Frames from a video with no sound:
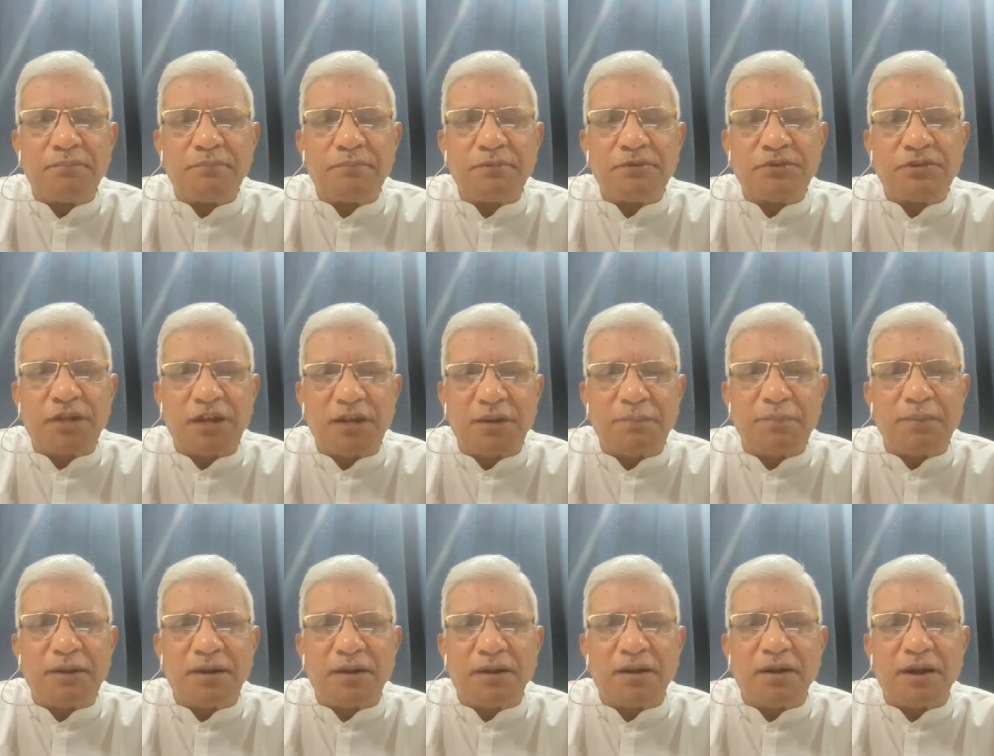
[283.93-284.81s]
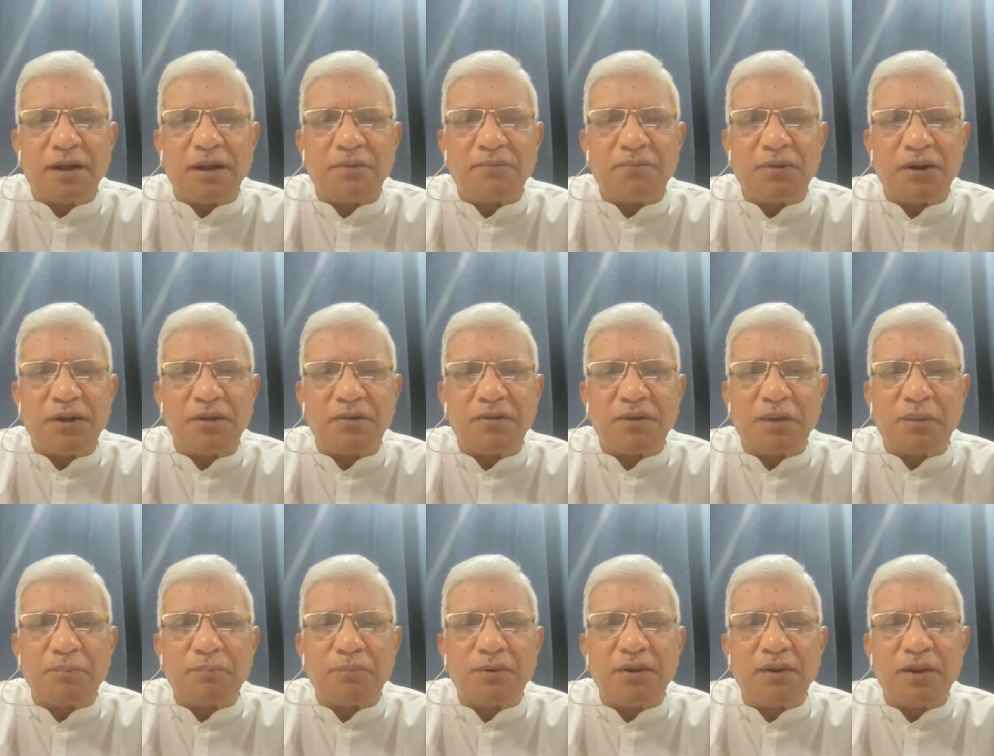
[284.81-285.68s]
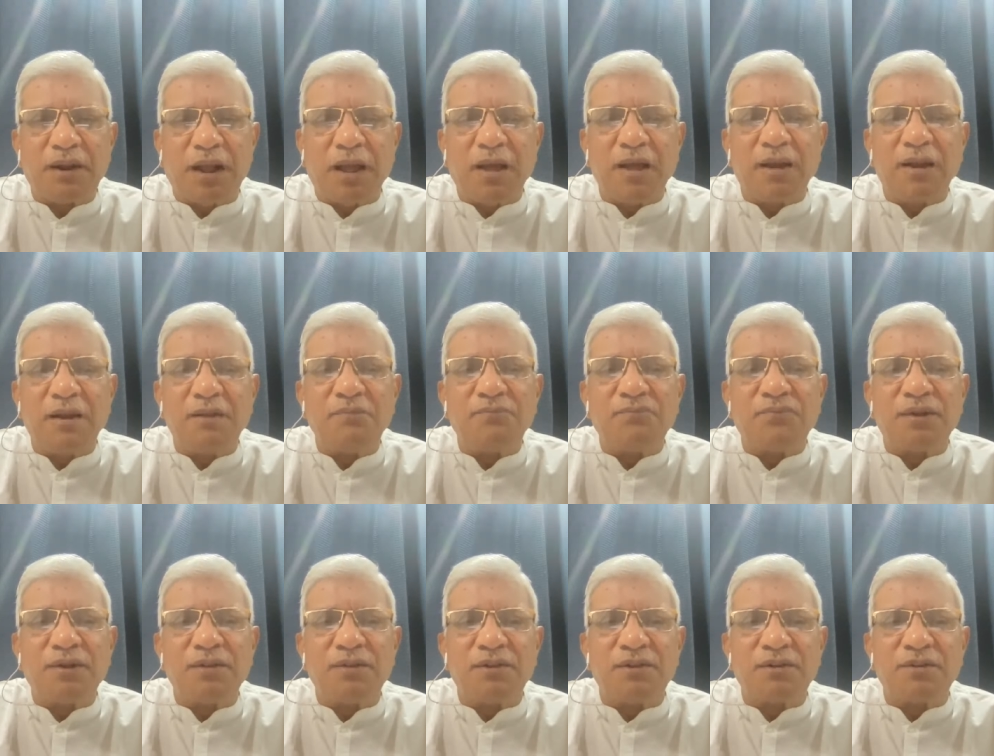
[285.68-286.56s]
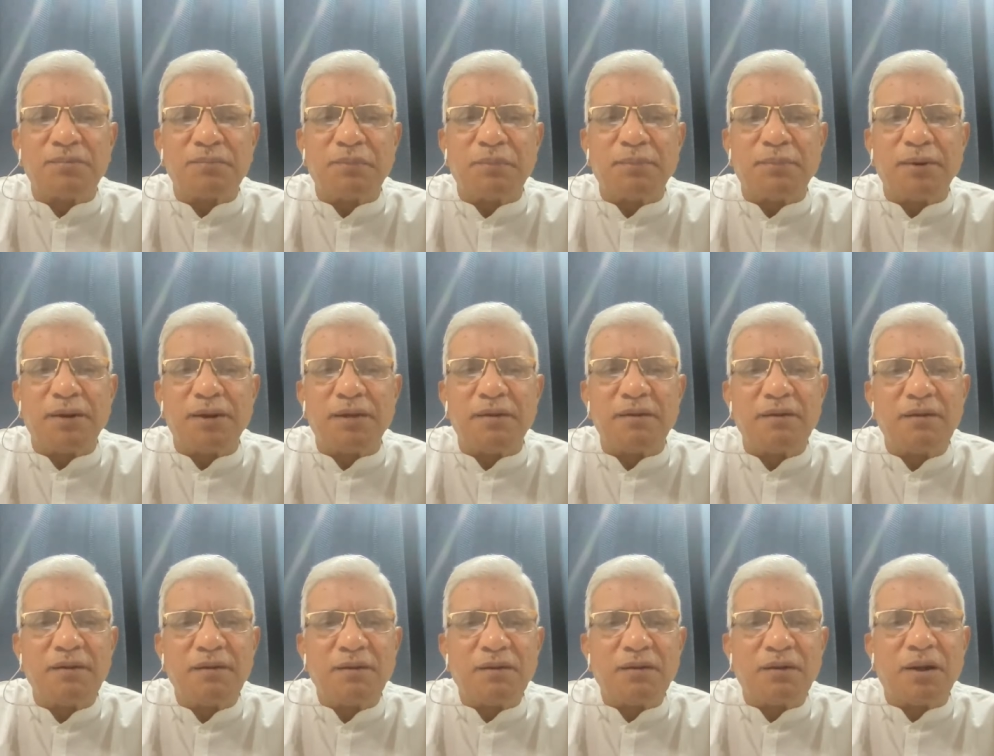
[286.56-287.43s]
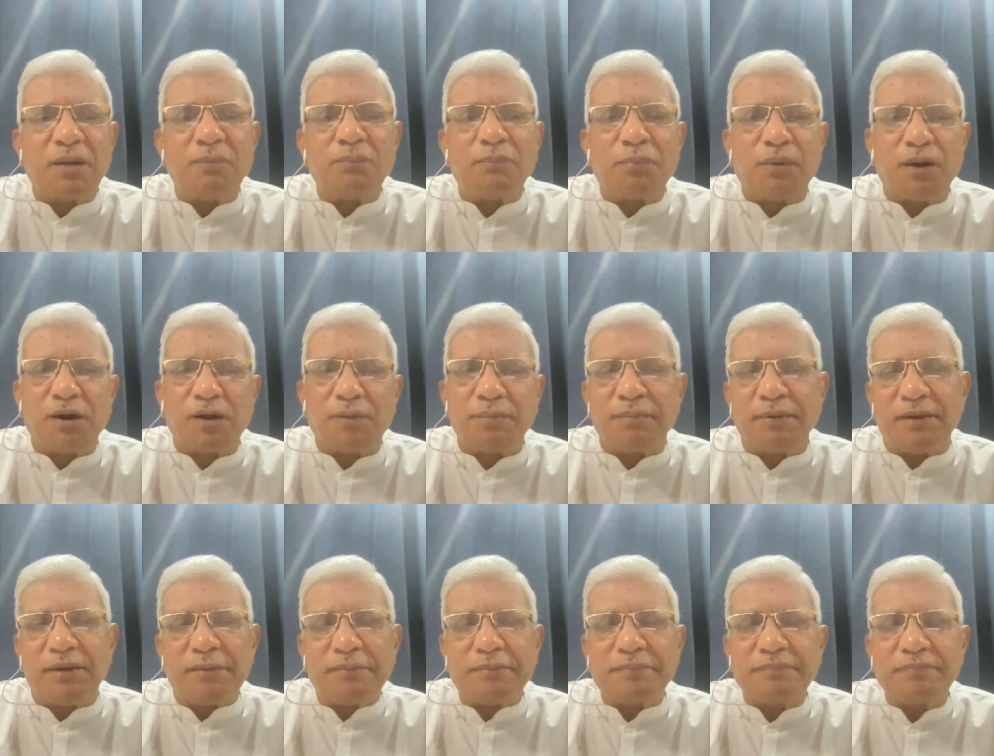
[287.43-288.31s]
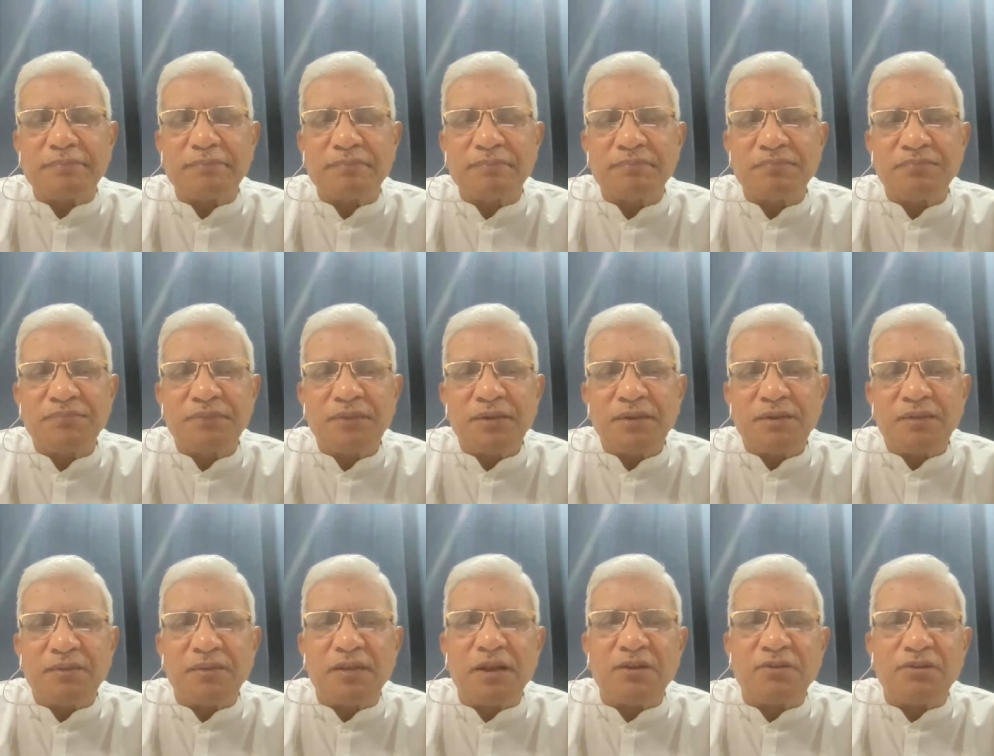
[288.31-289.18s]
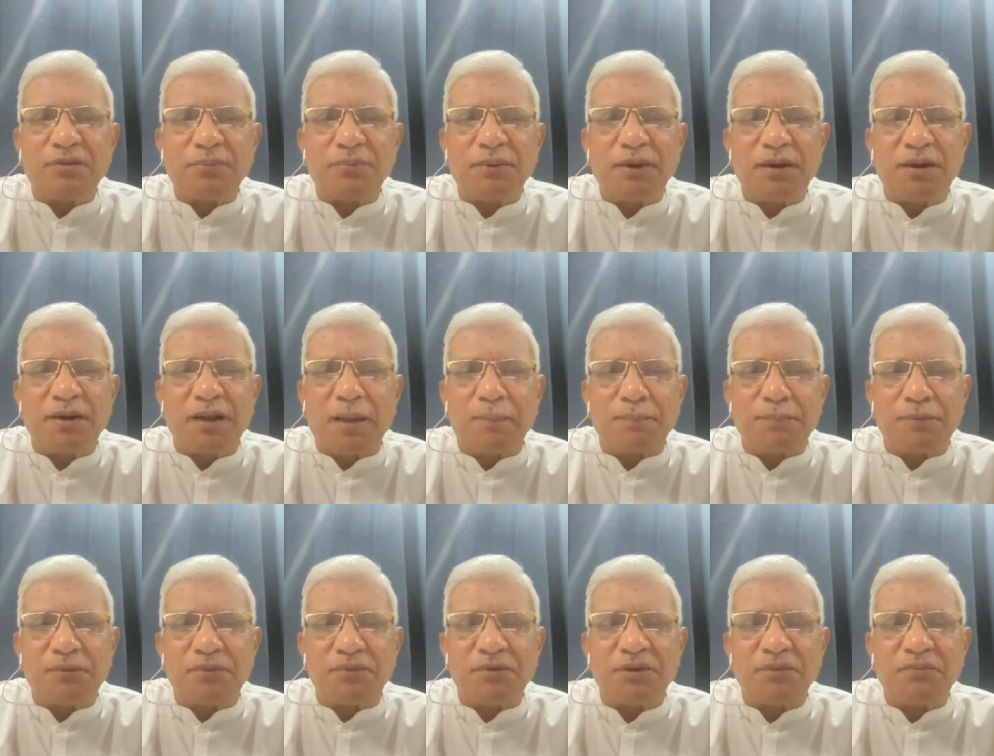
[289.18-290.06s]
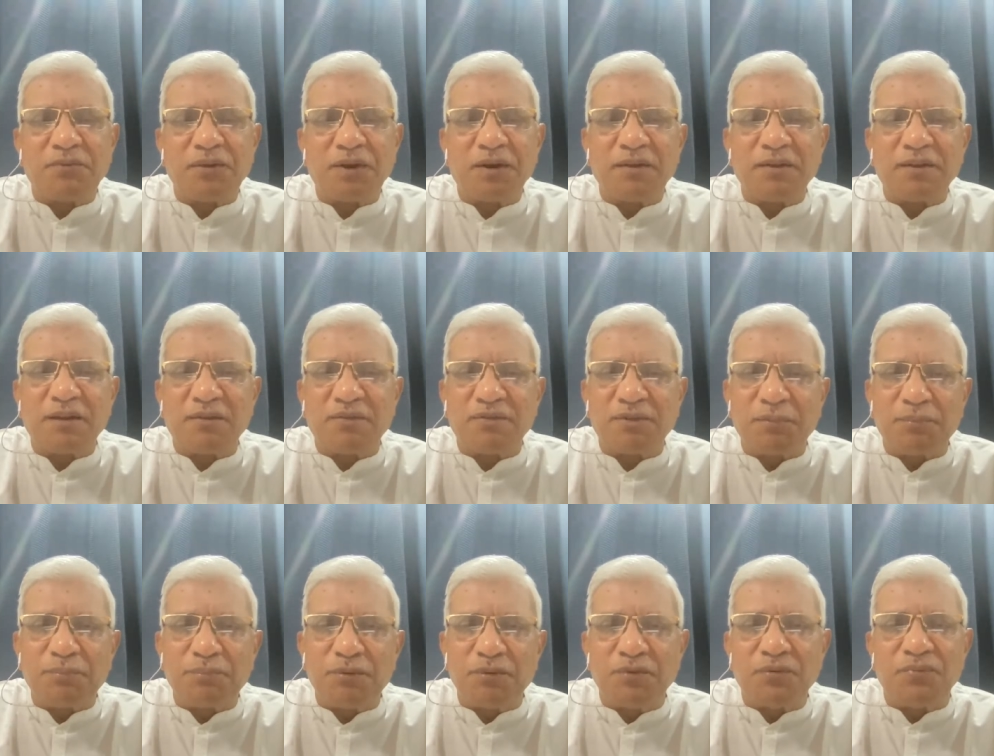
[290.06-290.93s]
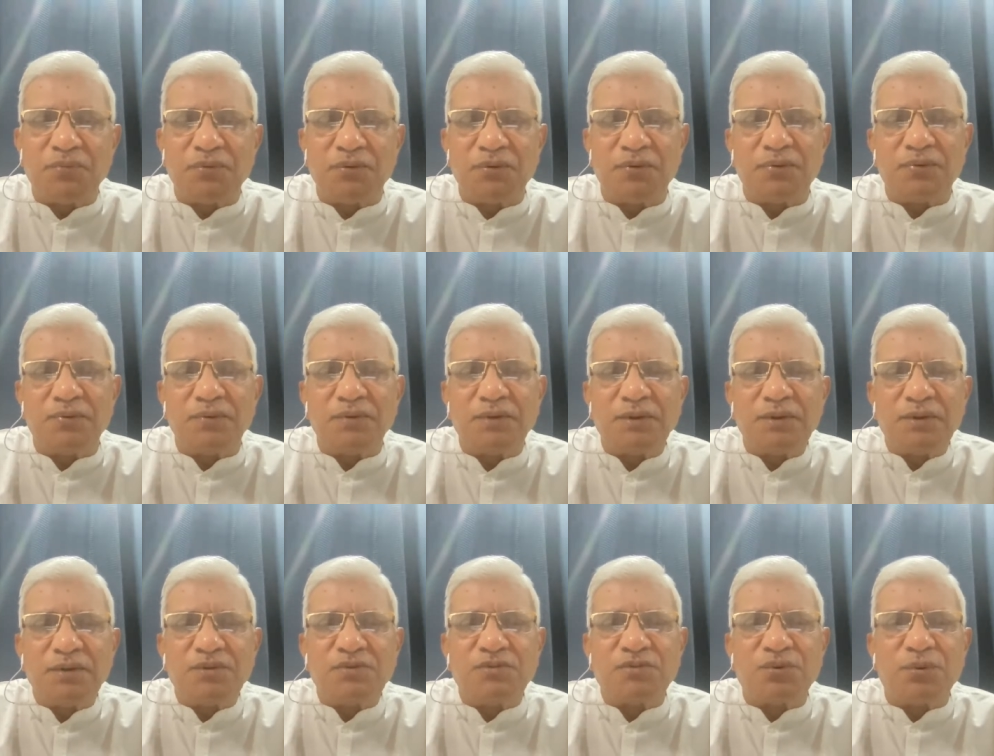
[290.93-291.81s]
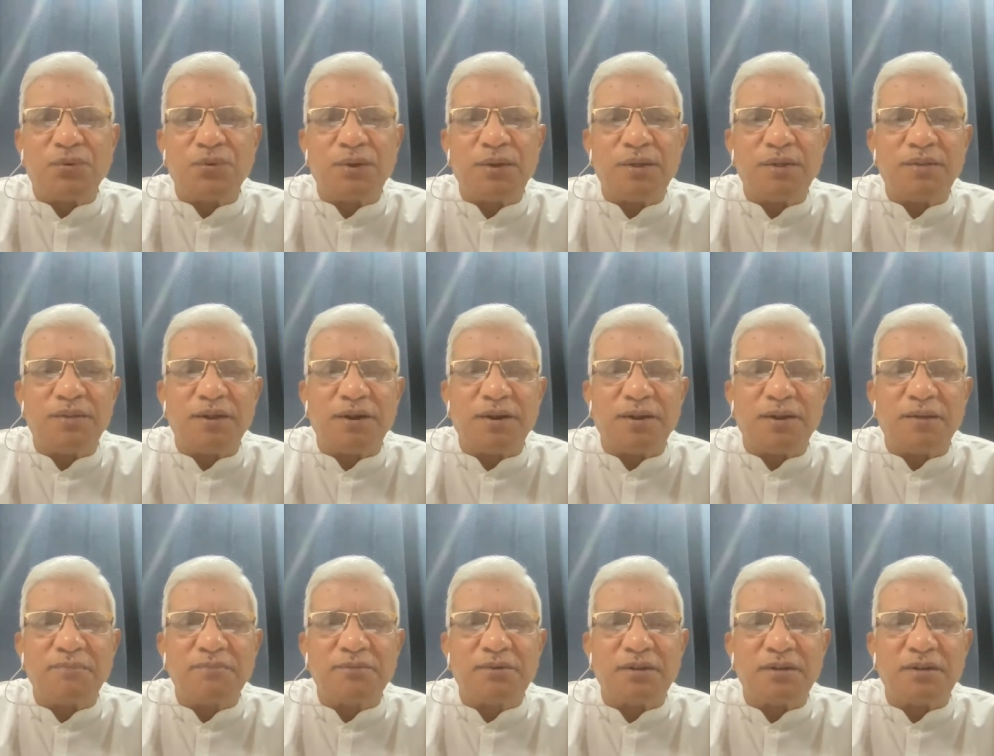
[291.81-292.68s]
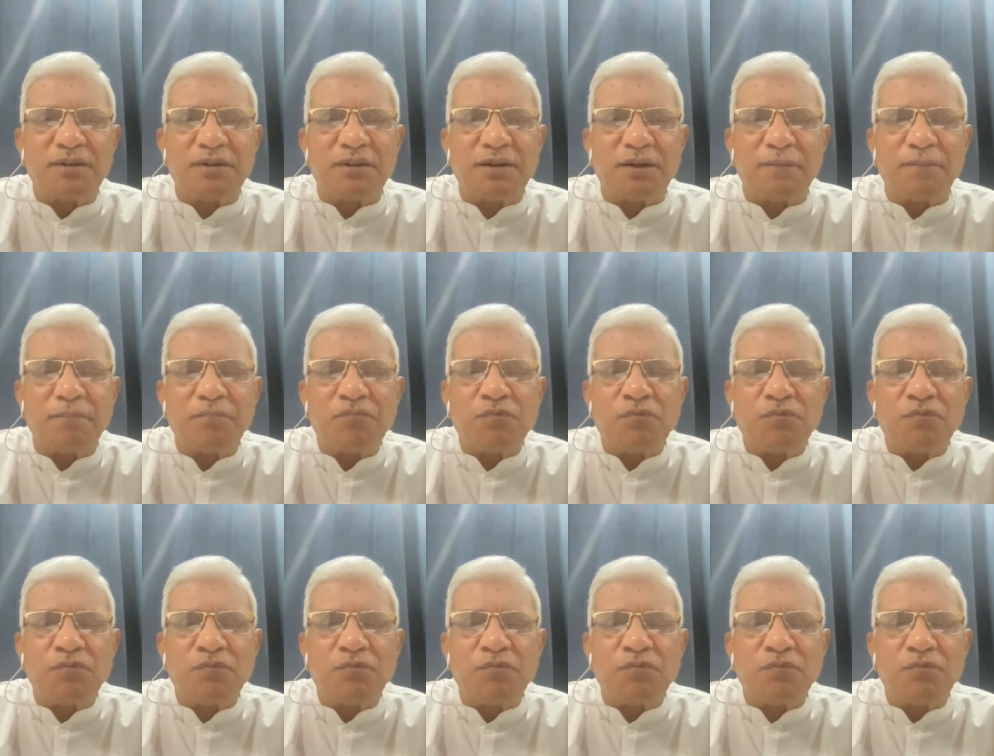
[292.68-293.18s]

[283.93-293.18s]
segment. Like, for example, I live for this moment, come what may. That's the way it happens. In fact, there is a beautiful story that comes in the